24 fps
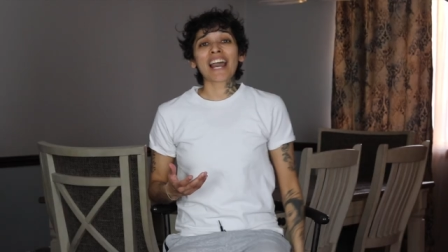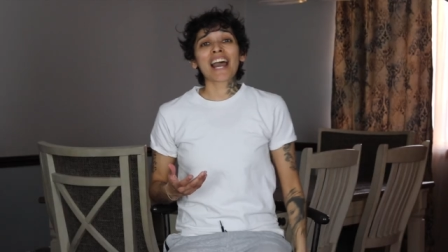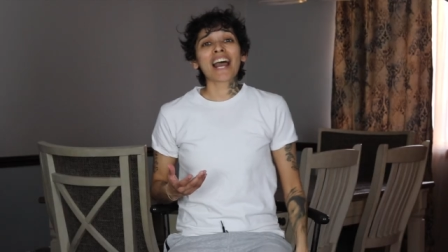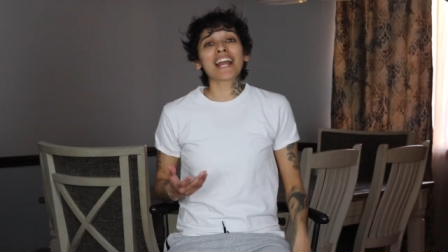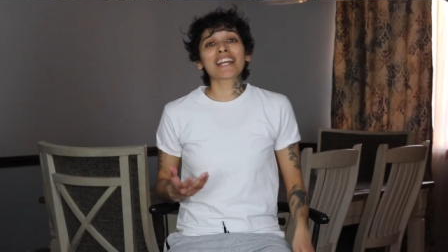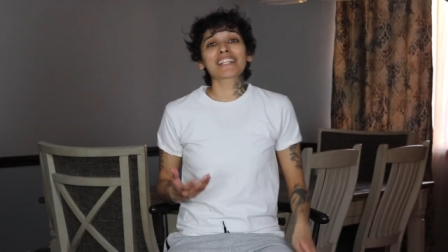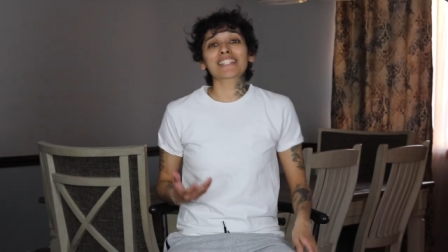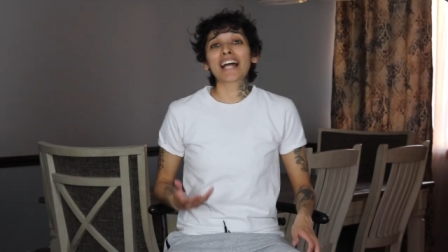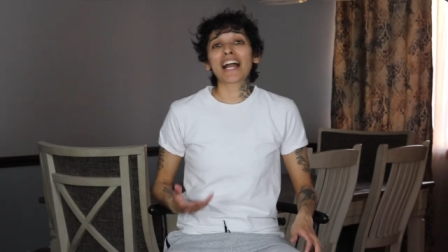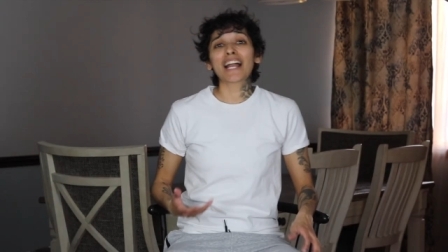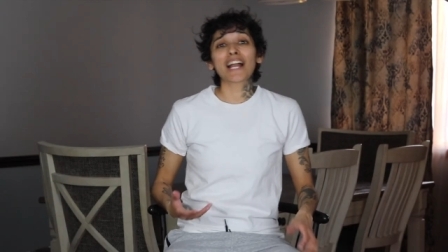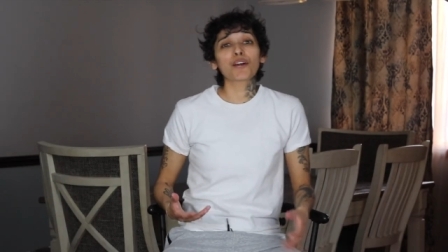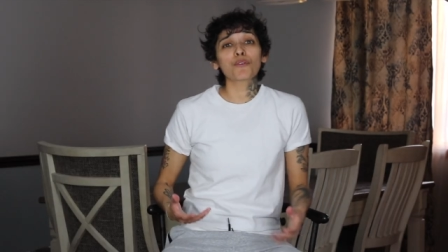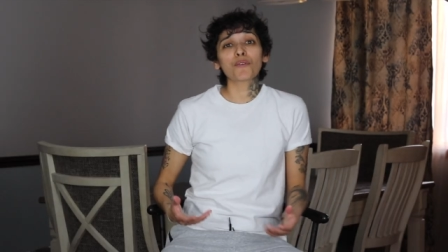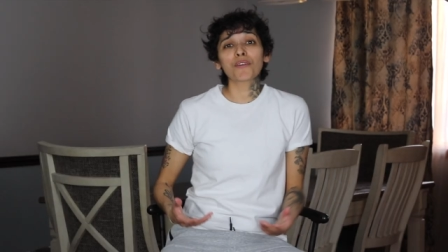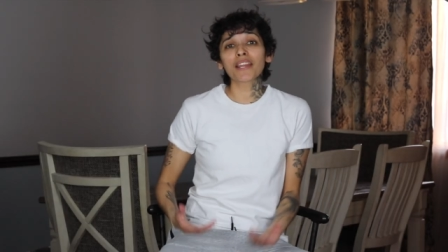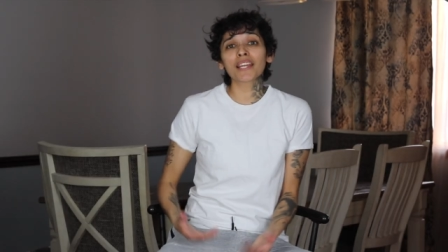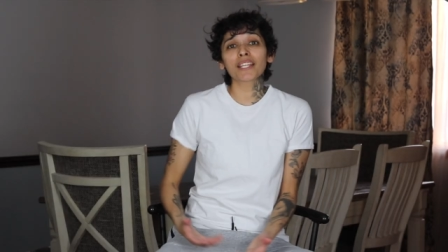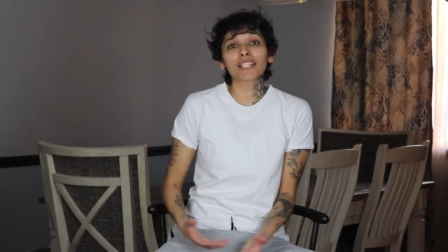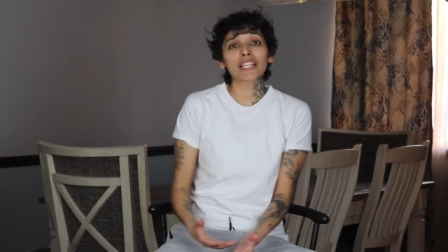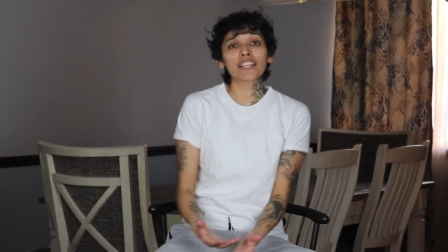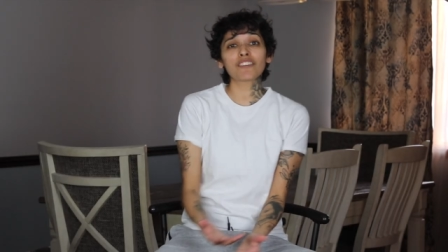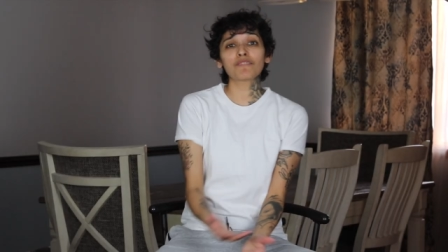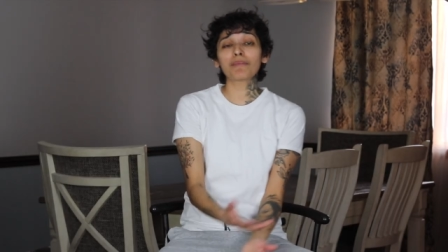Guys, I
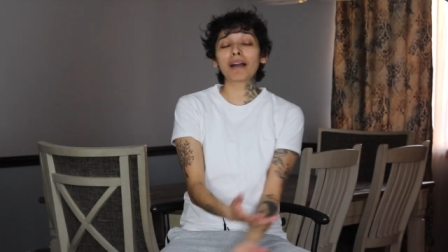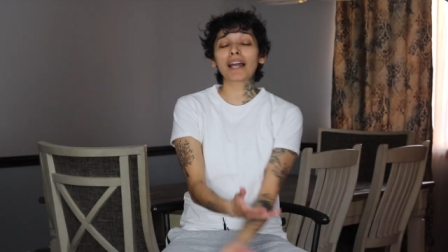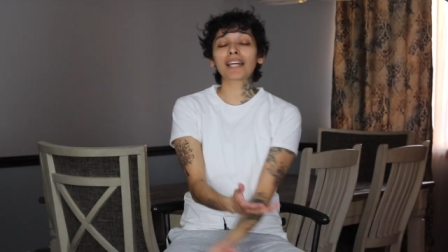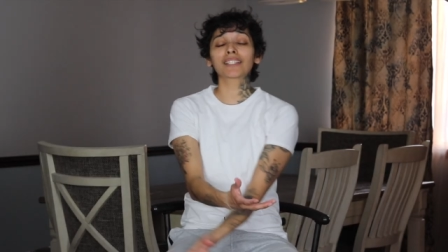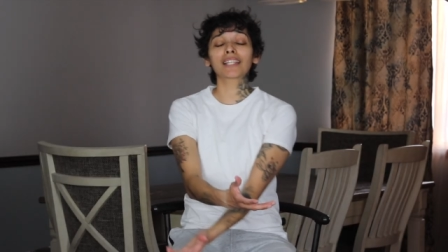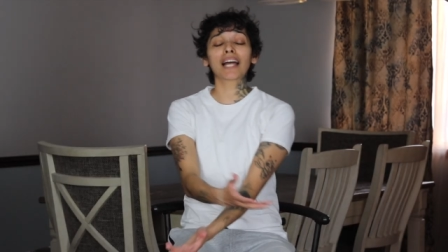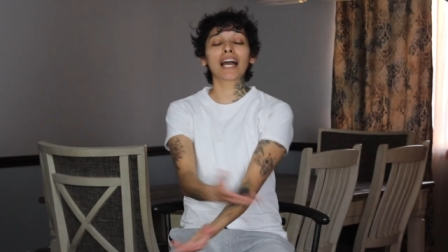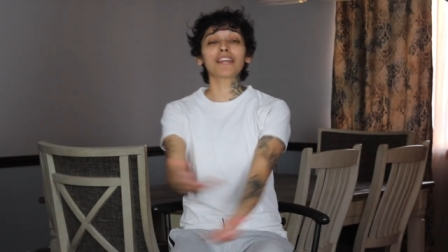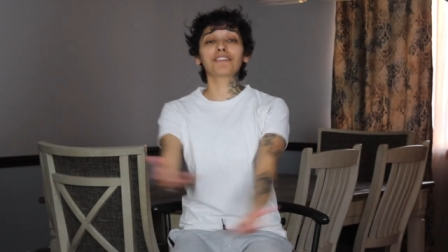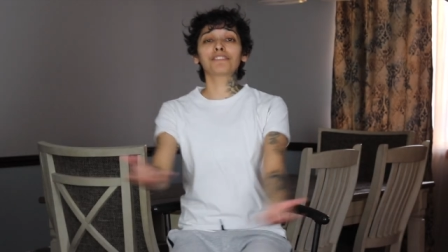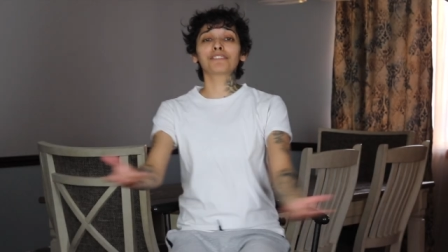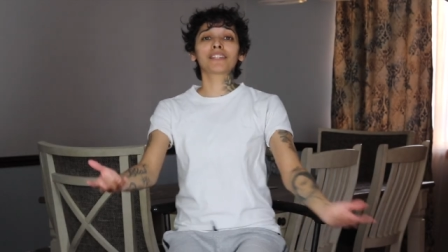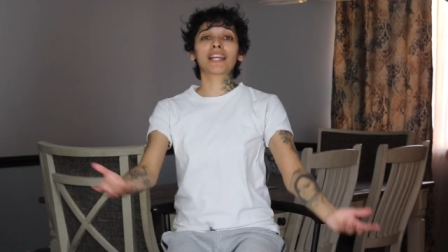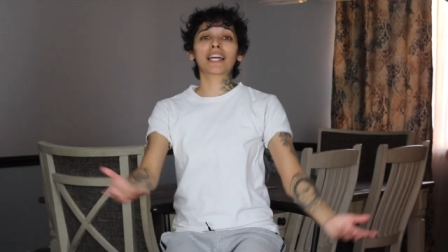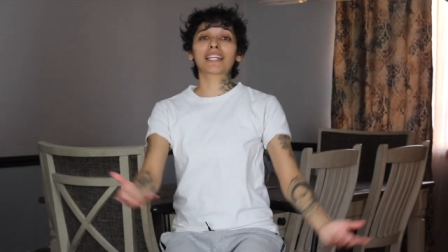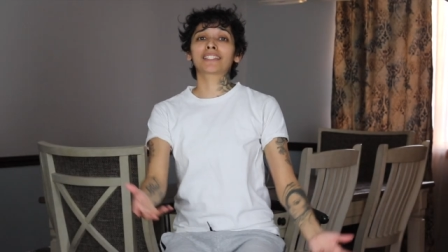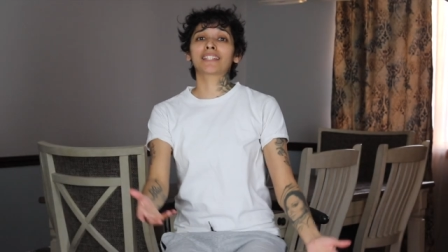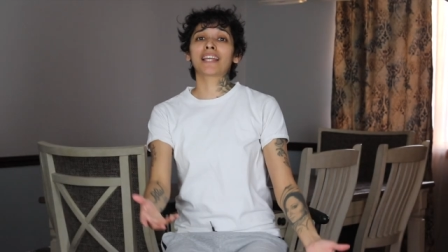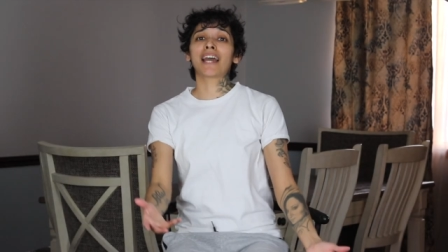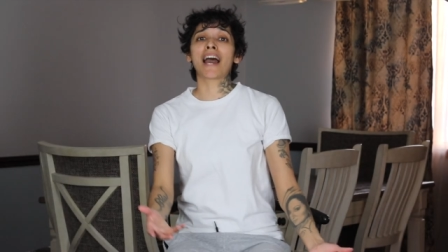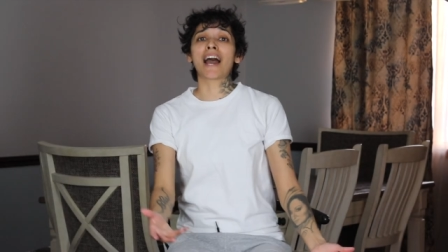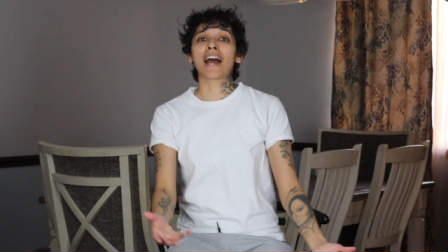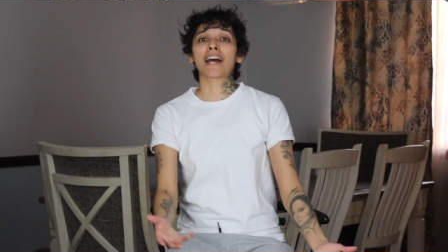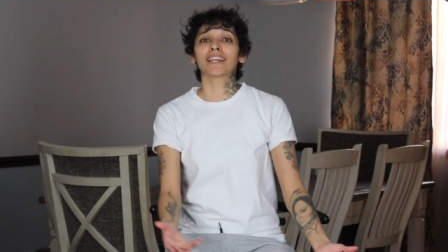already live my life
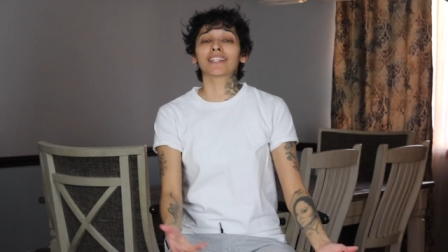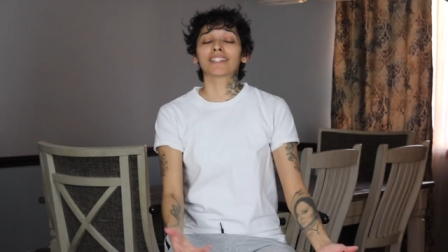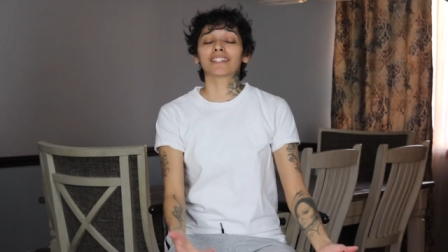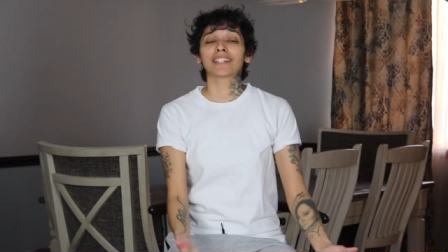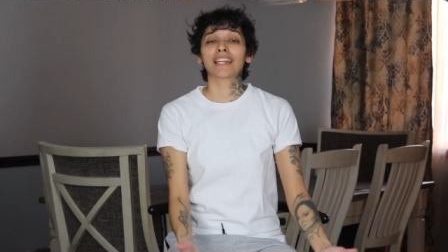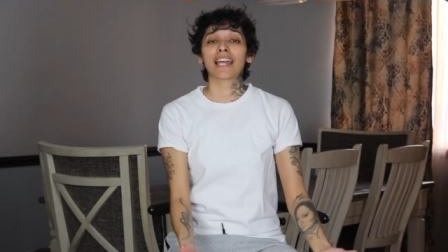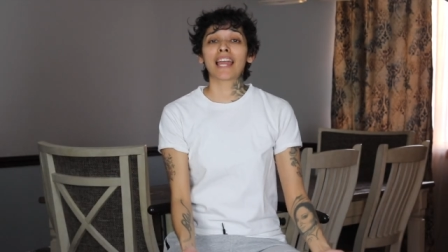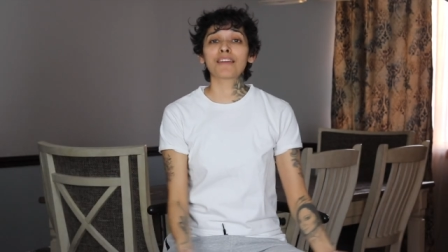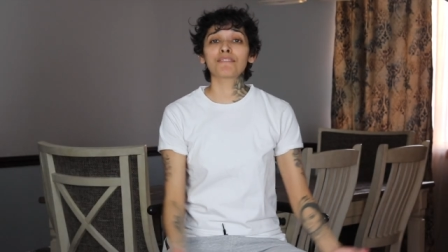like that.